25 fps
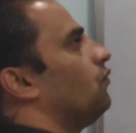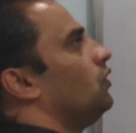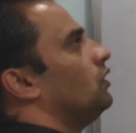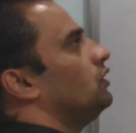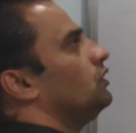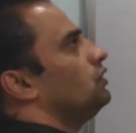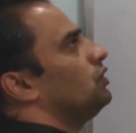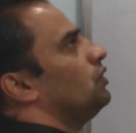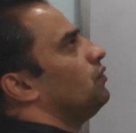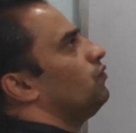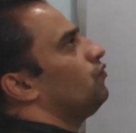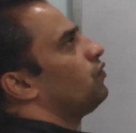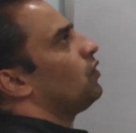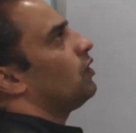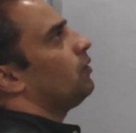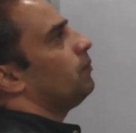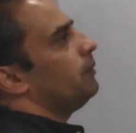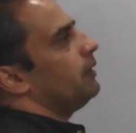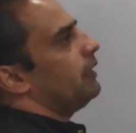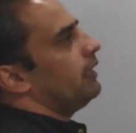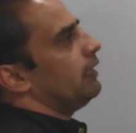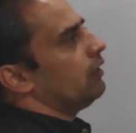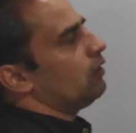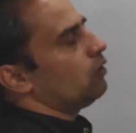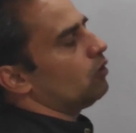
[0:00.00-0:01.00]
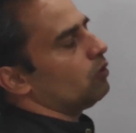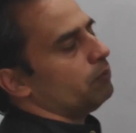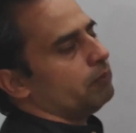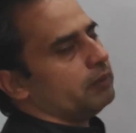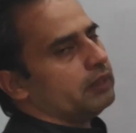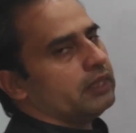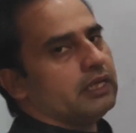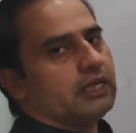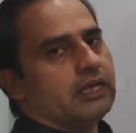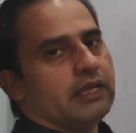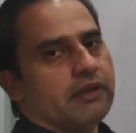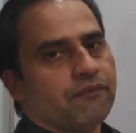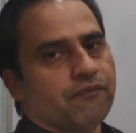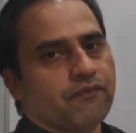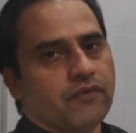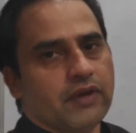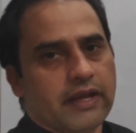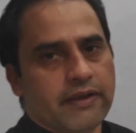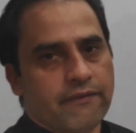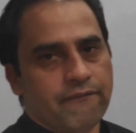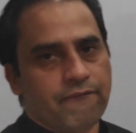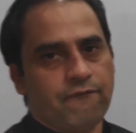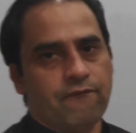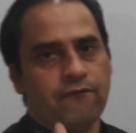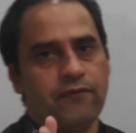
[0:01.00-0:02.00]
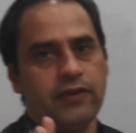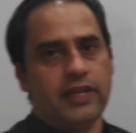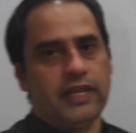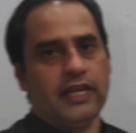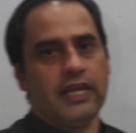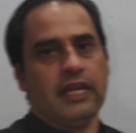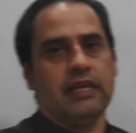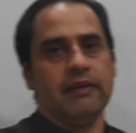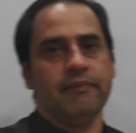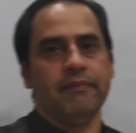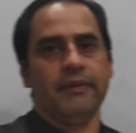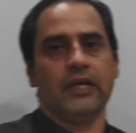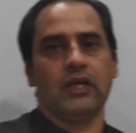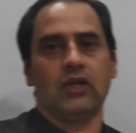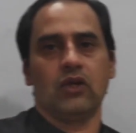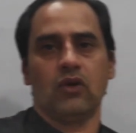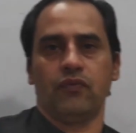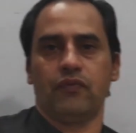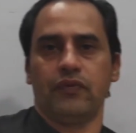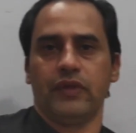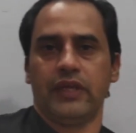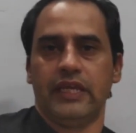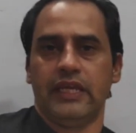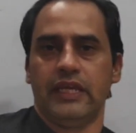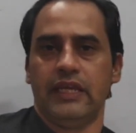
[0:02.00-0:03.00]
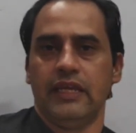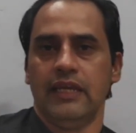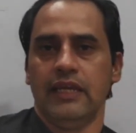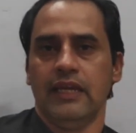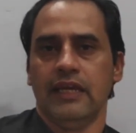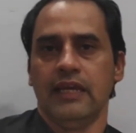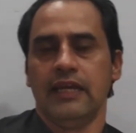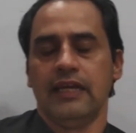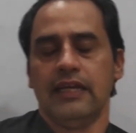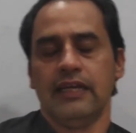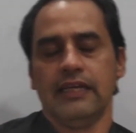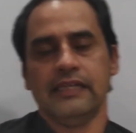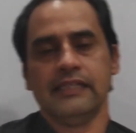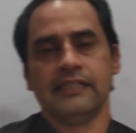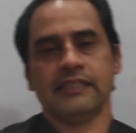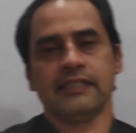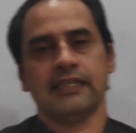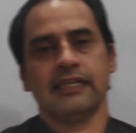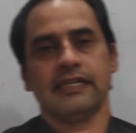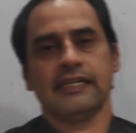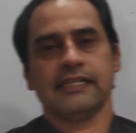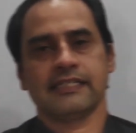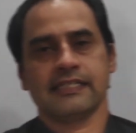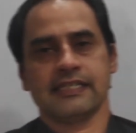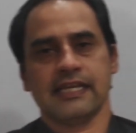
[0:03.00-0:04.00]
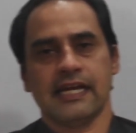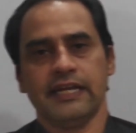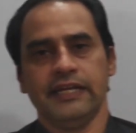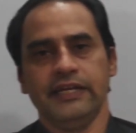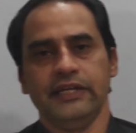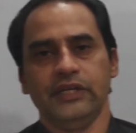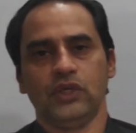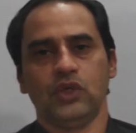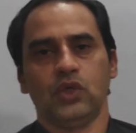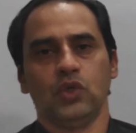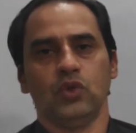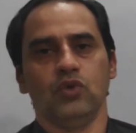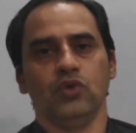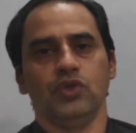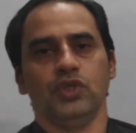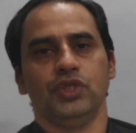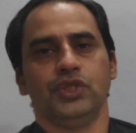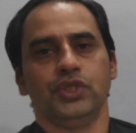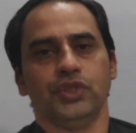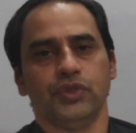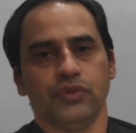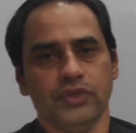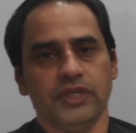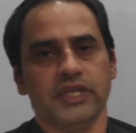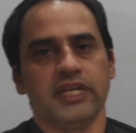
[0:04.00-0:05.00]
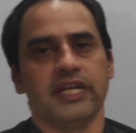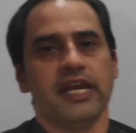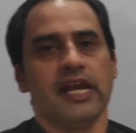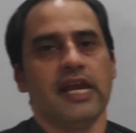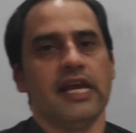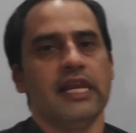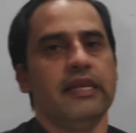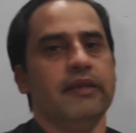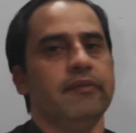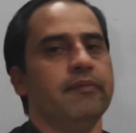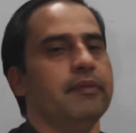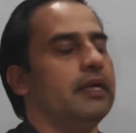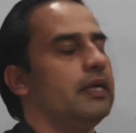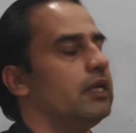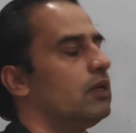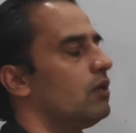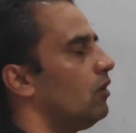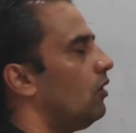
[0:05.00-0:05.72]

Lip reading: function from A to B if every element of A is assigned to unique element